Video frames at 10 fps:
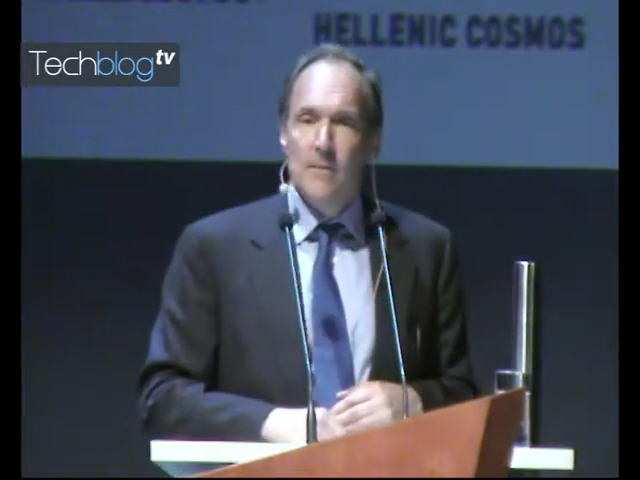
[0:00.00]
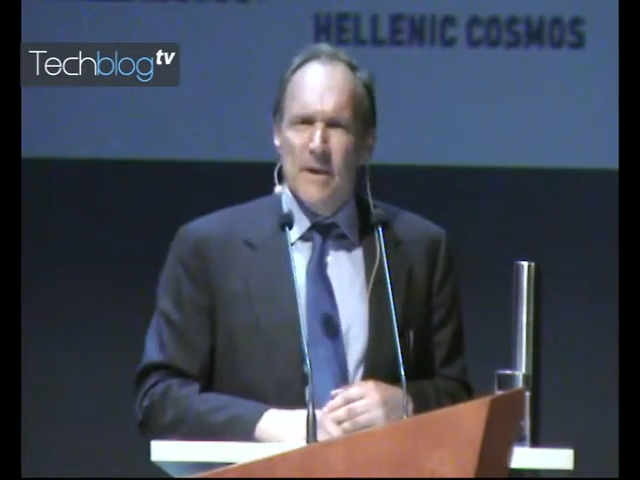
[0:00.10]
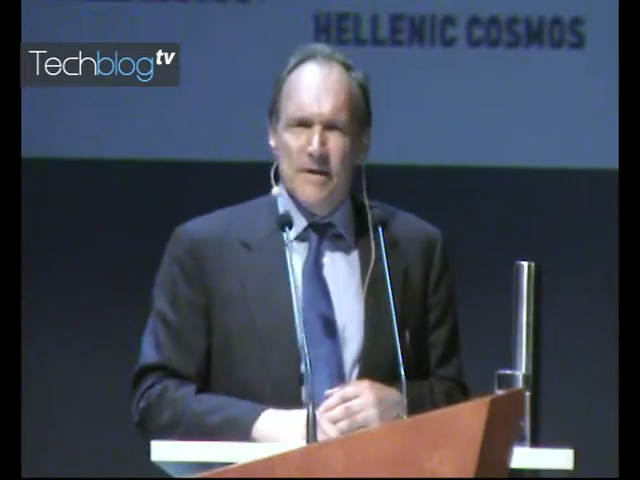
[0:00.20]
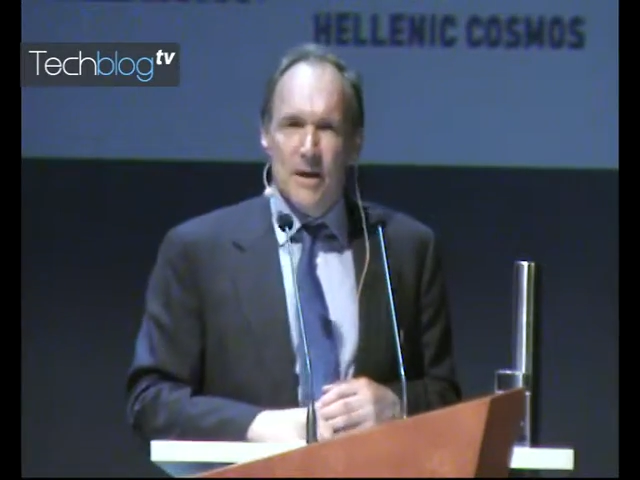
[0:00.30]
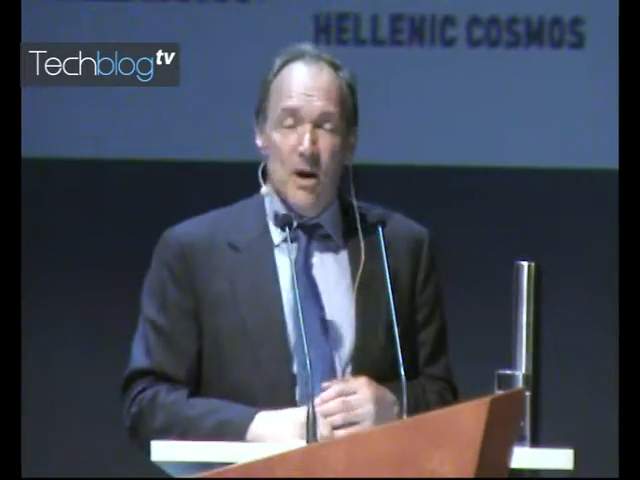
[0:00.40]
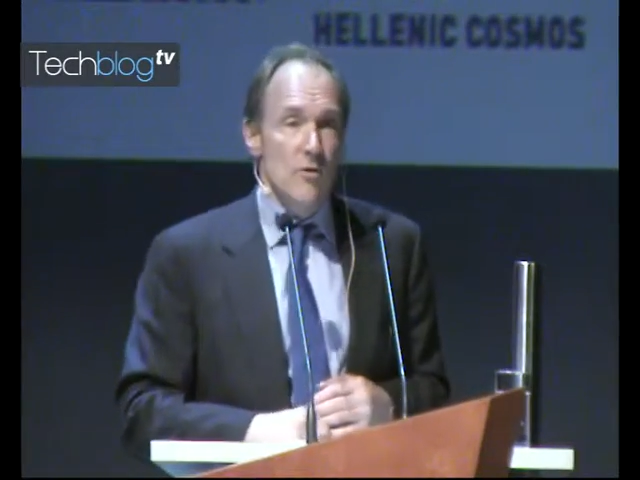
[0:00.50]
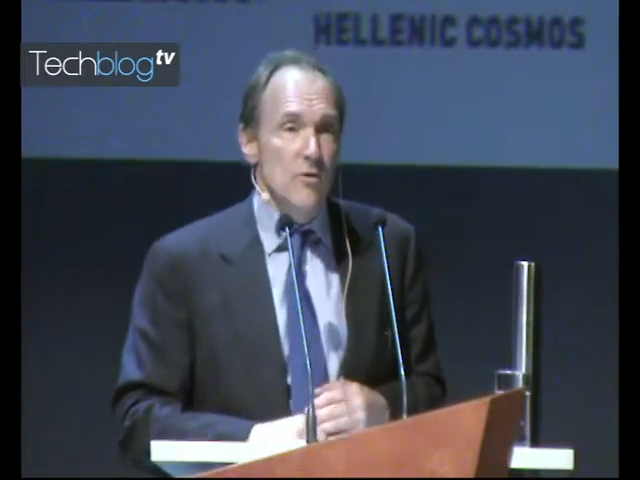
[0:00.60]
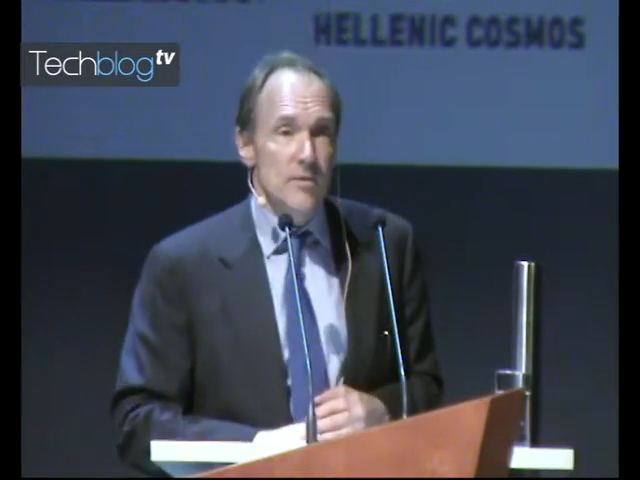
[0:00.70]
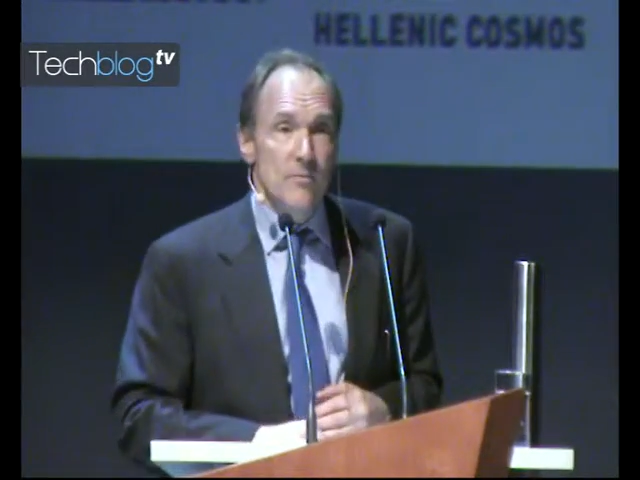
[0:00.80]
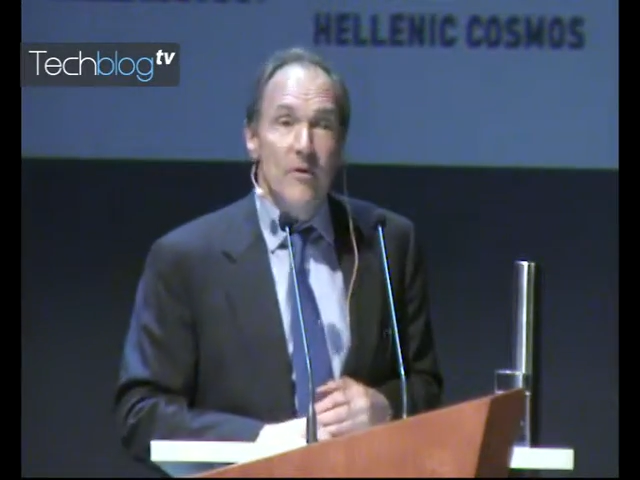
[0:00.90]
There's
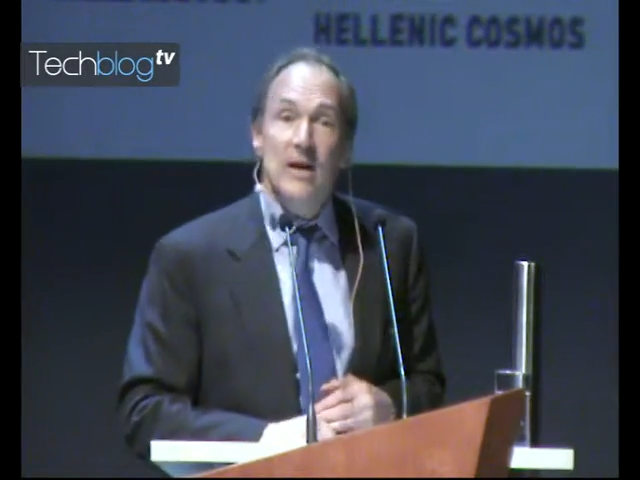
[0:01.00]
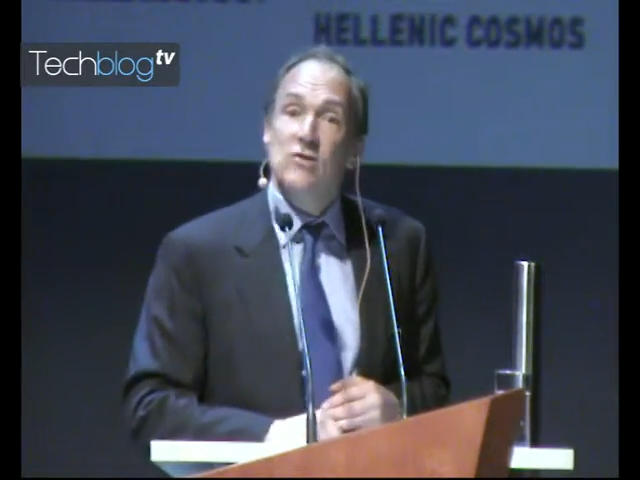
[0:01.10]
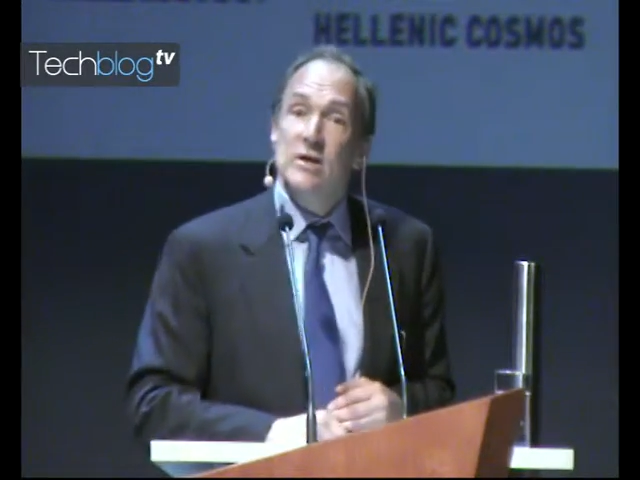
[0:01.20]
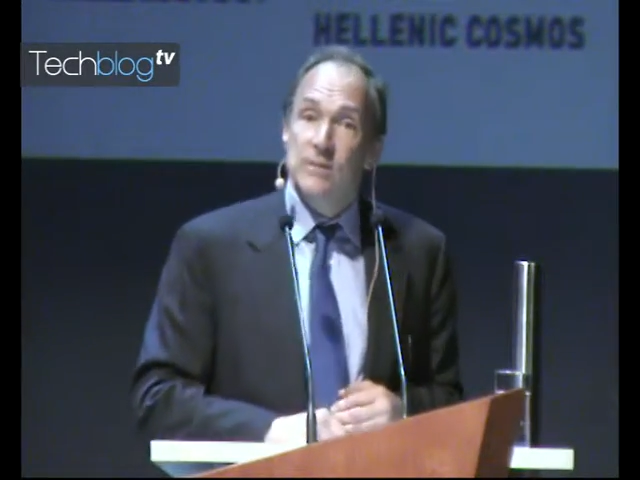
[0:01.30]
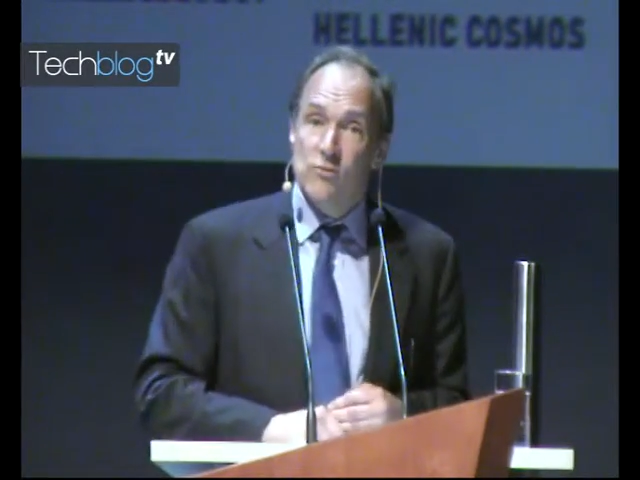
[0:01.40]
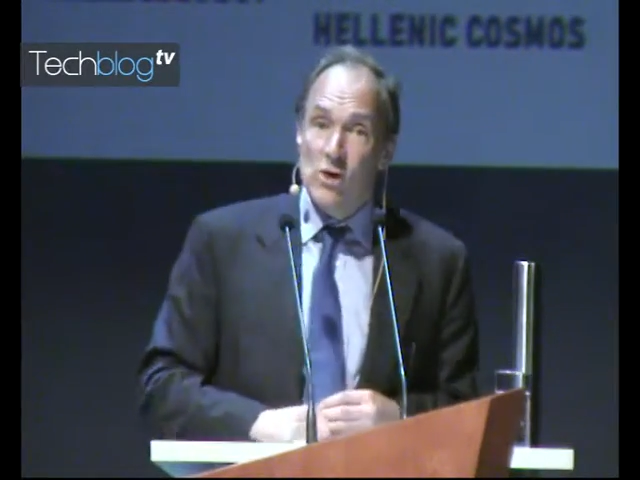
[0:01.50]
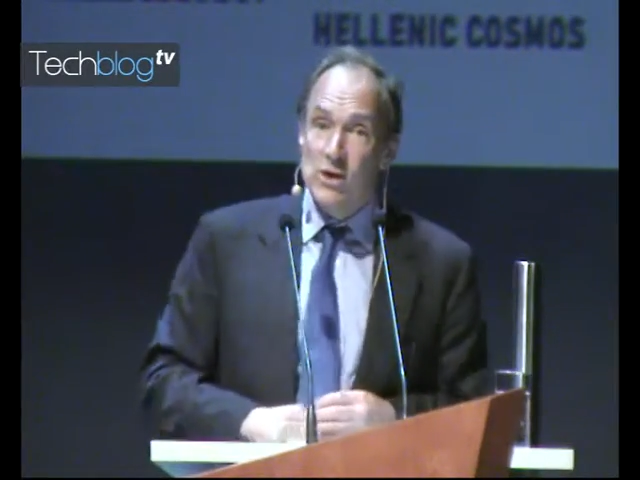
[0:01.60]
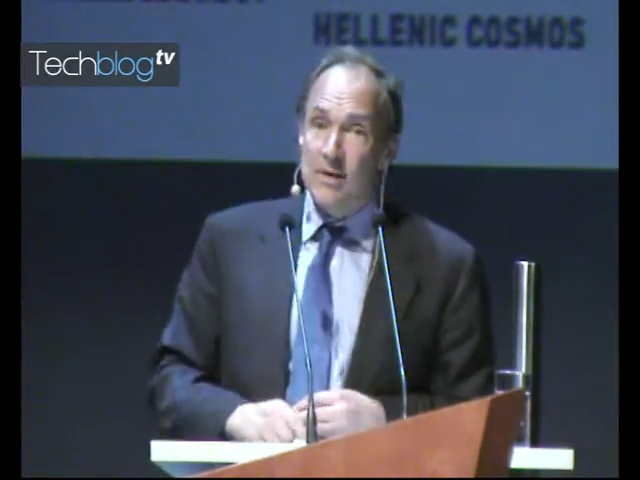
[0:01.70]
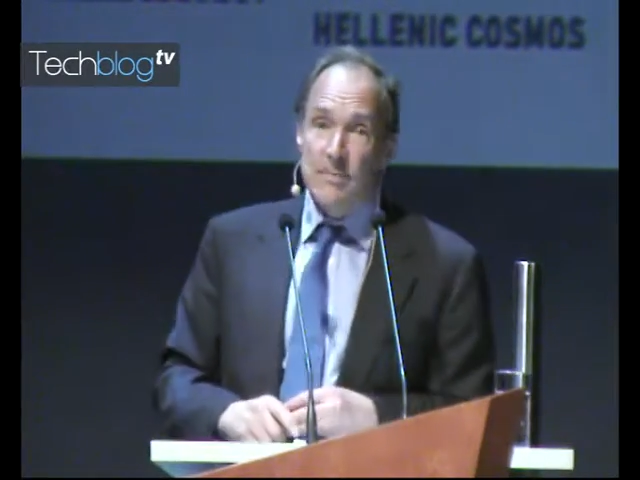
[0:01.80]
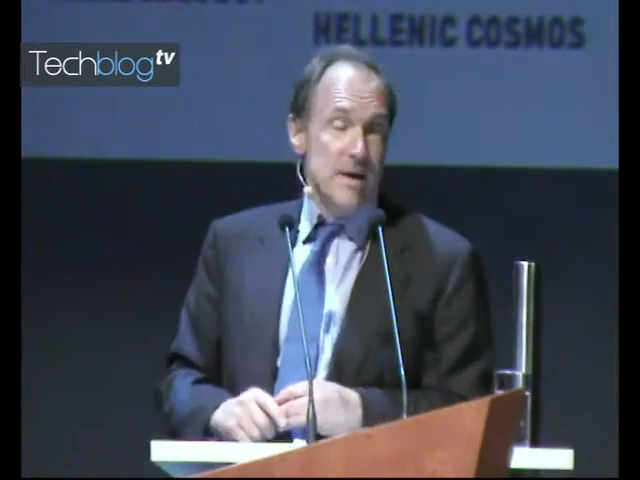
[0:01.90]
some very interesting
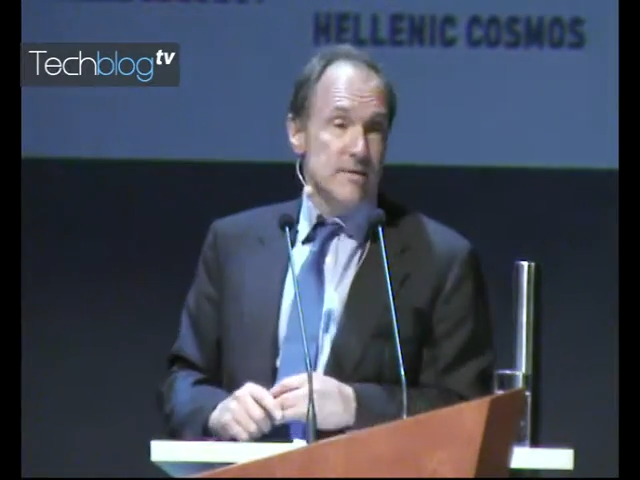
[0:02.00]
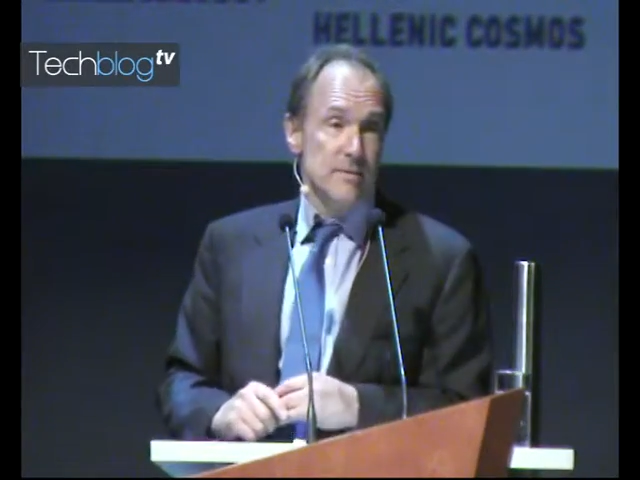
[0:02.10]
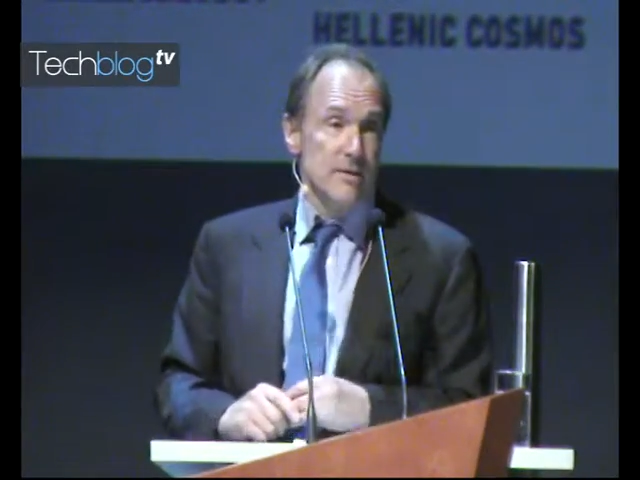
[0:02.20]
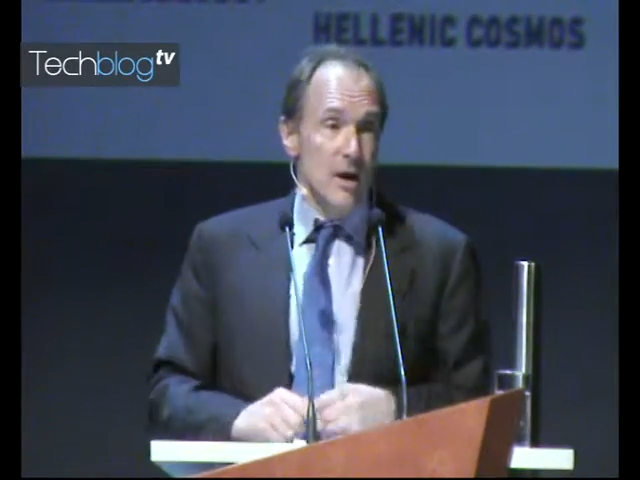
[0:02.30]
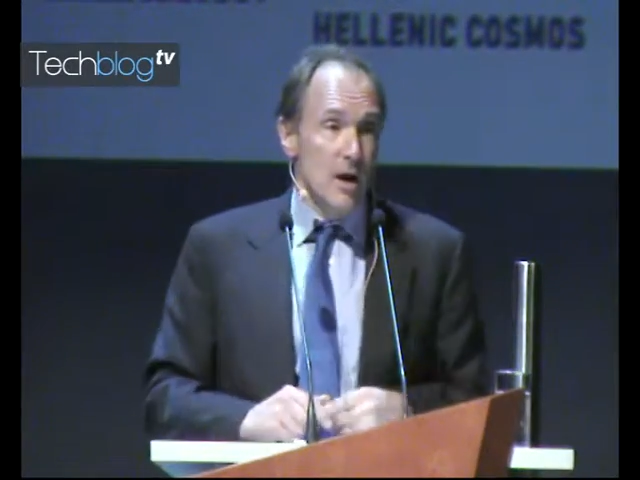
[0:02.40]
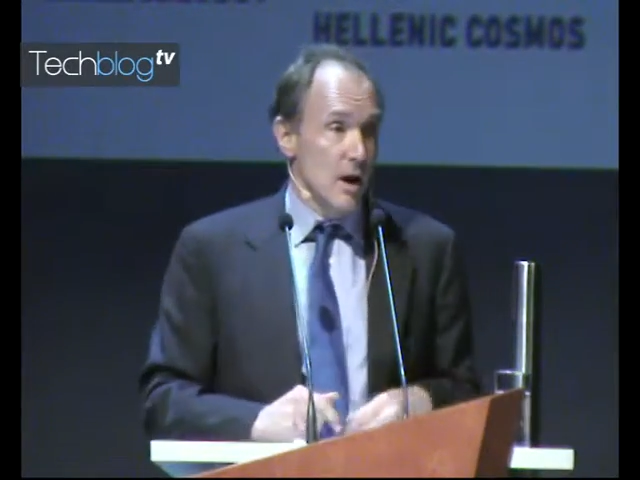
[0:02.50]
projects based in